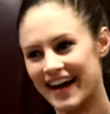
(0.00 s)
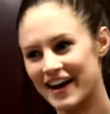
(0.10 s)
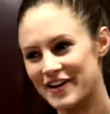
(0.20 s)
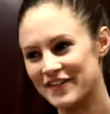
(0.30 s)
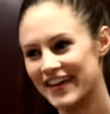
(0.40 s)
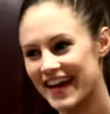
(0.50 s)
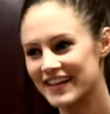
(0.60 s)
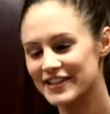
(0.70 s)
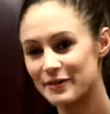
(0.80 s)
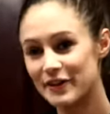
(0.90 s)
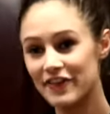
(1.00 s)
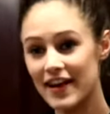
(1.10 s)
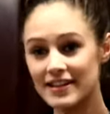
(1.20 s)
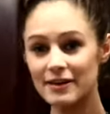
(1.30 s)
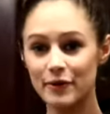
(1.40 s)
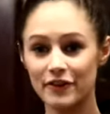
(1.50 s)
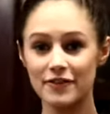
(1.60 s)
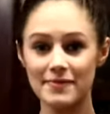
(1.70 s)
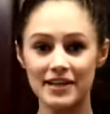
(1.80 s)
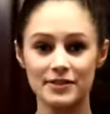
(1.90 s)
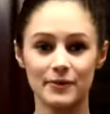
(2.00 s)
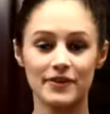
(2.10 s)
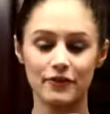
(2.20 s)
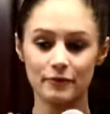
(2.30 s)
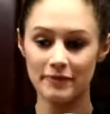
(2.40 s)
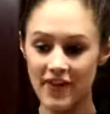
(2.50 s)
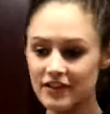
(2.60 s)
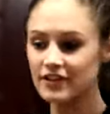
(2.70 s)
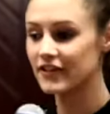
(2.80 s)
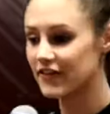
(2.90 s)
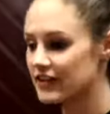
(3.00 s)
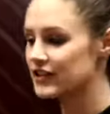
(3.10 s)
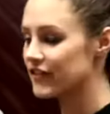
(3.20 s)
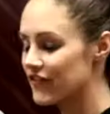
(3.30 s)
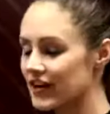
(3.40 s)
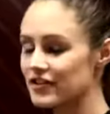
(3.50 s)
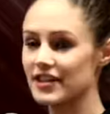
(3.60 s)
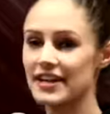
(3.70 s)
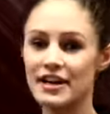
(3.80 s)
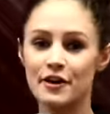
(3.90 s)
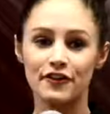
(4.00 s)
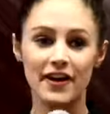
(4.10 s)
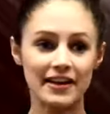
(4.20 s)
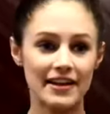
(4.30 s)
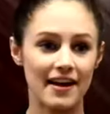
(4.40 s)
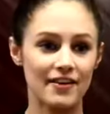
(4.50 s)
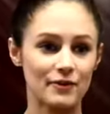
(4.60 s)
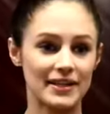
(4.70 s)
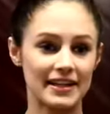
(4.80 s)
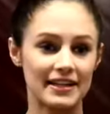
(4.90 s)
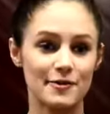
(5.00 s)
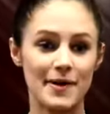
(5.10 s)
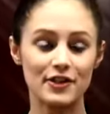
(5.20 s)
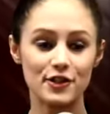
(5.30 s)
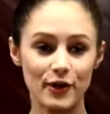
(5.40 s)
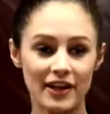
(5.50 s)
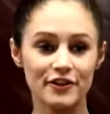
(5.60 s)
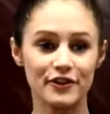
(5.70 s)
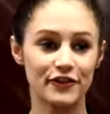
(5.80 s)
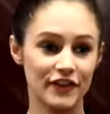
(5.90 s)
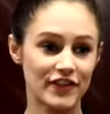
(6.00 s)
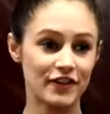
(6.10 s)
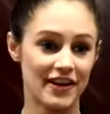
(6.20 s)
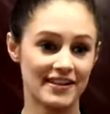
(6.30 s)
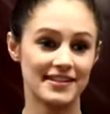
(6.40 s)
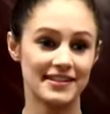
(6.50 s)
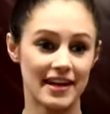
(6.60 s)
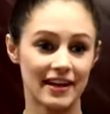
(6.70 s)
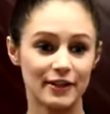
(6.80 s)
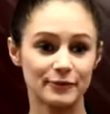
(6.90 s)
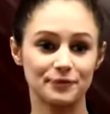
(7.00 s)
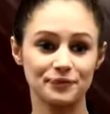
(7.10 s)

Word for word: Um, okay, and so we found out more information. We went from factory to factory to factory, found out that we needed about 250 50 grand to start up.